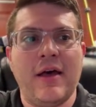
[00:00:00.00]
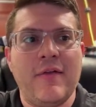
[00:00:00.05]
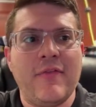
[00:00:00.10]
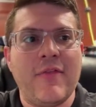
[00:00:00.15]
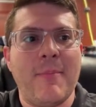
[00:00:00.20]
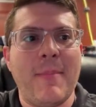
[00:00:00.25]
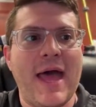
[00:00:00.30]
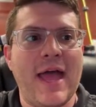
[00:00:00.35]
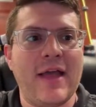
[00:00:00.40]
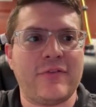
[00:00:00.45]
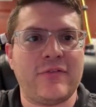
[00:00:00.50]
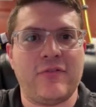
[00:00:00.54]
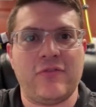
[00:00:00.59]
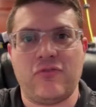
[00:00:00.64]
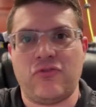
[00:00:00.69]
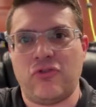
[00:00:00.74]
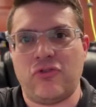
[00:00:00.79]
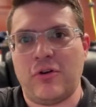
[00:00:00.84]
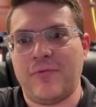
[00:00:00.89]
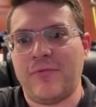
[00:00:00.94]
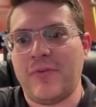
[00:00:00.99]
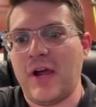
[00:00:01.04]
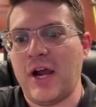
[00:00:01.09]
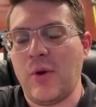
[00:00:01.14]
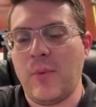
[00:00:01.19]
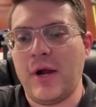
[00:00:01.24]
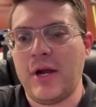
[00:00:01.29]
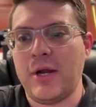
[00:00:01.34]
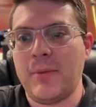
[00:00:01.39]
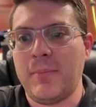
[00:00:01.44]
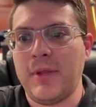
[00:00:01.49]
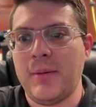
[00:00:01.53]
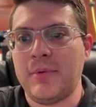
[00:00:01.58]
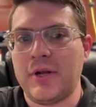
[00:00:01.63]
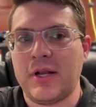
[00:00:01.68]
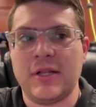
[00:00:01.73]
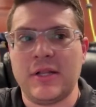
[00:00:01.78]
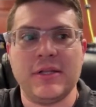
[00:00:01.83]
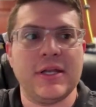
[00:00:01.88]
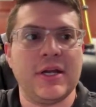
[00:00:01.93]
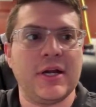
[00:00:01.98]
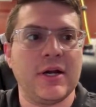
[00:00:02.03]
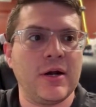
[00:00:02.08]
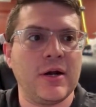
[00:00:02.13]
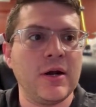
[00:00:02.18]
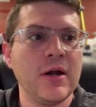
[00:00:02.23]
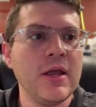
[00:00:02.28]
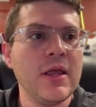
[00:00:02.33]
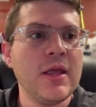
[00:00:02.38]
the Max is a surefire where you'll be able to clear